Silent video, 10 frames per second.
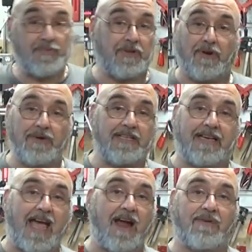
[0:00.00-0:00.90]
you don't need to
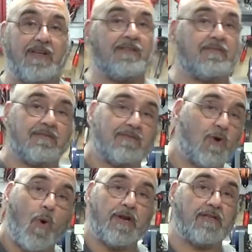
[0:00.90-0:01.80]
carry
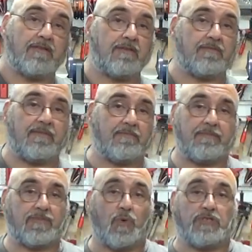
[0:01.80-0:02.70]
corded
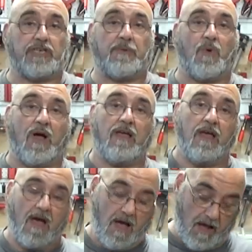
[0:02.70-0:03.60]
tools anymore.
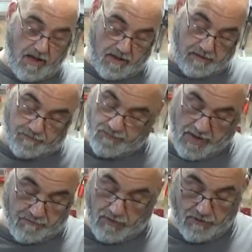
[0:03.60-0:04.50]
Um,
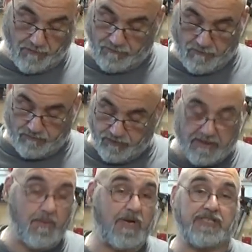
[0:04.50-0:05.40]
I, I,
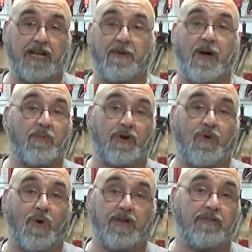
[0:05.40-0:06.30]
really wish they'd come out with a
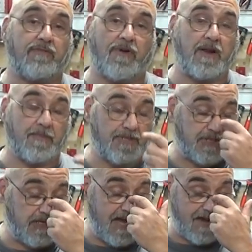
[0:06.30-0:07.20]
corded threading
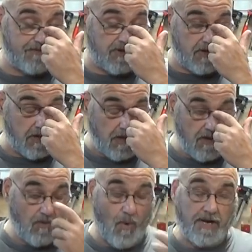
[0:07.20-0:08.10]
machine after
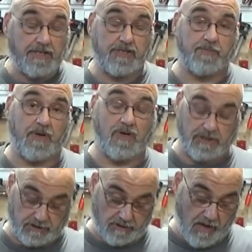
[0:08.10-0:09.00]
one inch
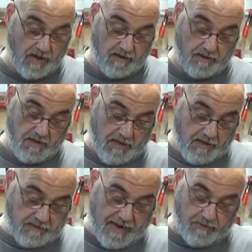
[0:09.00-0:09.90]
because uh,
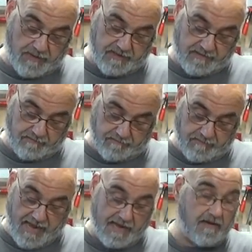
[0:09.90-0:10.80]
that would
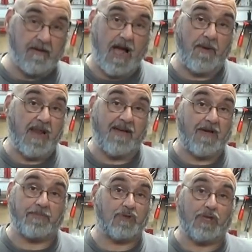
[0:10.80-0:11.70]
then I would have
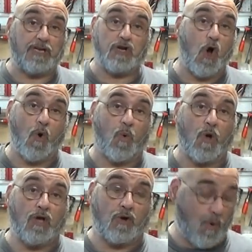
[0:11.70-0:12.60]
absolutely no
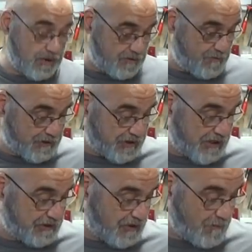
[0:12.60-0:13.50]
corded
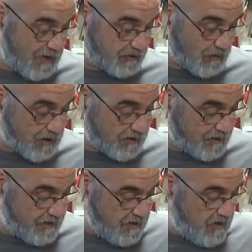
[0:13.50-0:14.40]
machines on my truck.
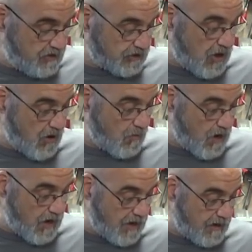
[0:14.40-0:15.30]
So
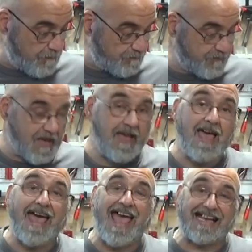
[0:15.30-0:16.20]
um,
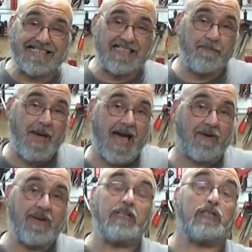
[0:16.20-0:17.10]
excellent
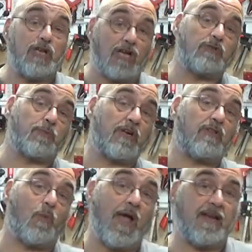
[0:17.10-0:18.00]
battery does bring
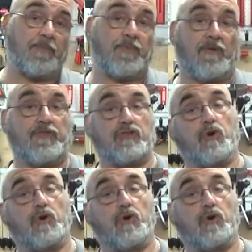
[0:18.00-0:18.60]
the weight up of the